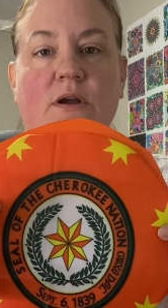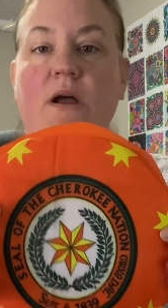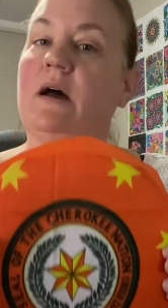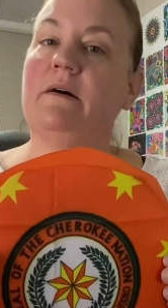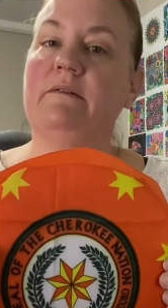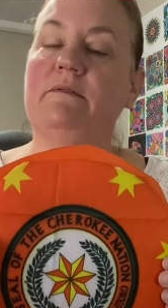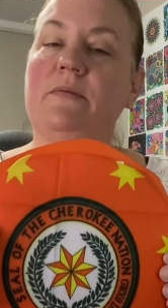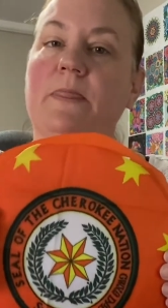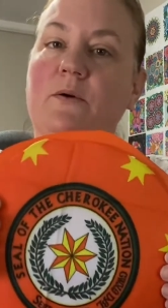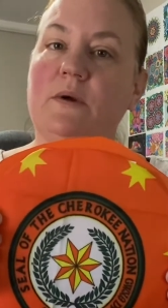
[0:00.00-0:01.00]
of
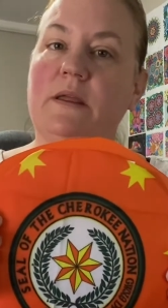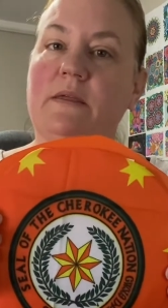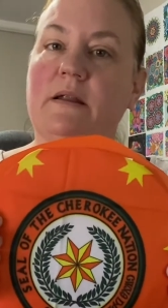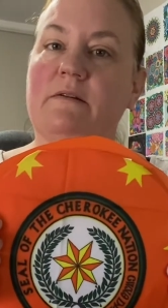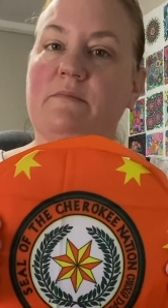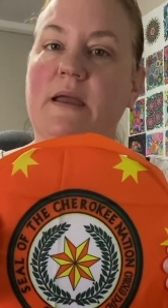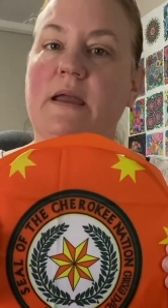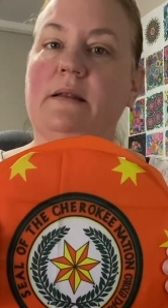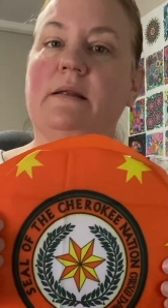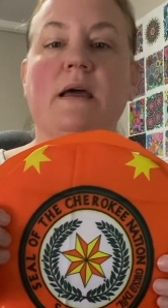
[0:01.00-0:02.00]
the wreath that I've
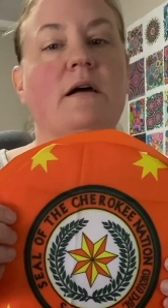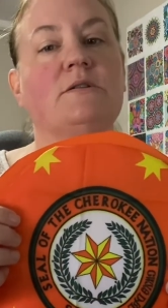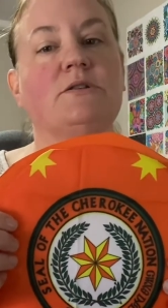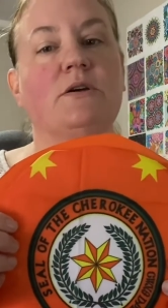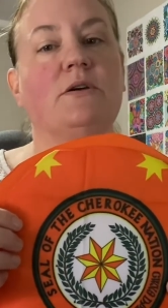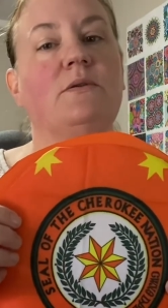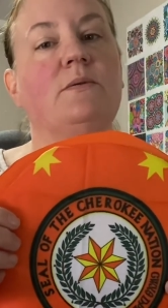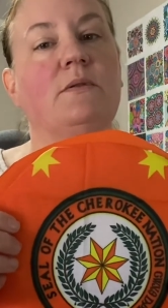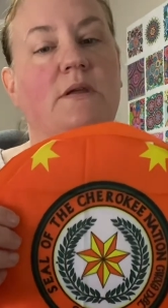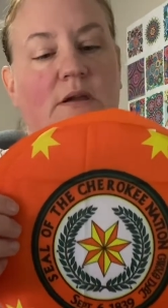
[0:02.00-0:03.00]
made. And I'll show
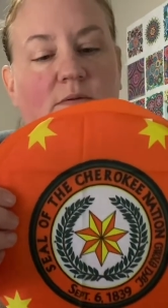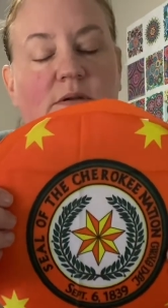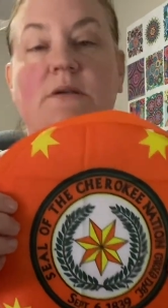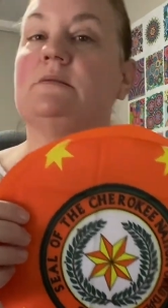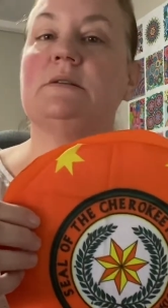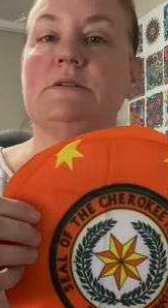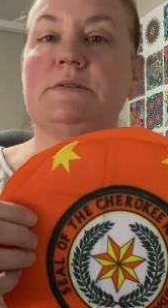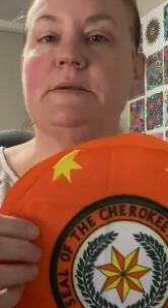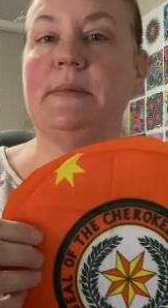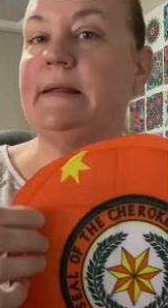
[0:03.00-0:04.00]
you the end results in
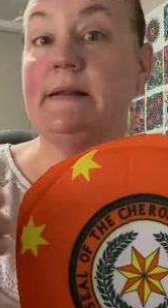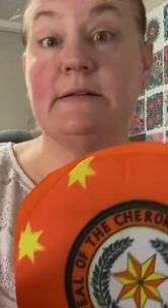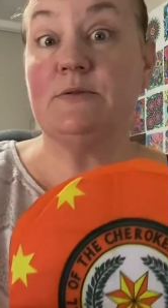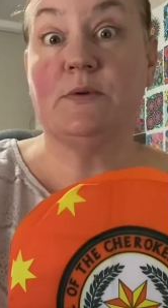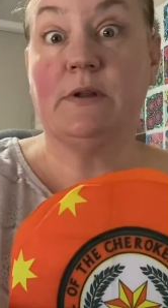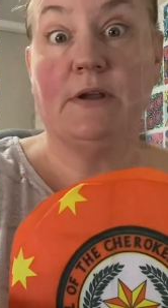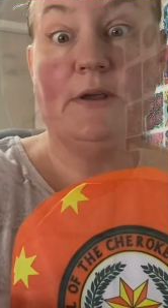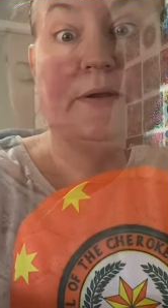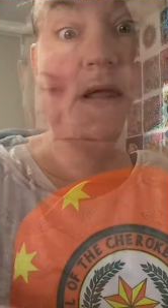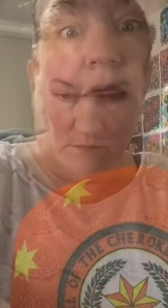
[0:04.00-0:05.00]
just a minute. It's really
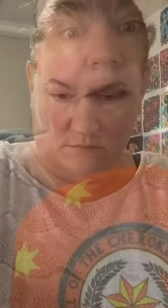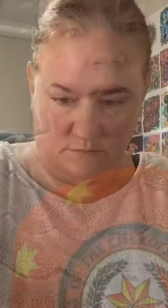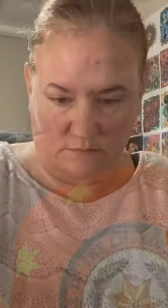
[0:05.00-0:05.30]
cute, I think.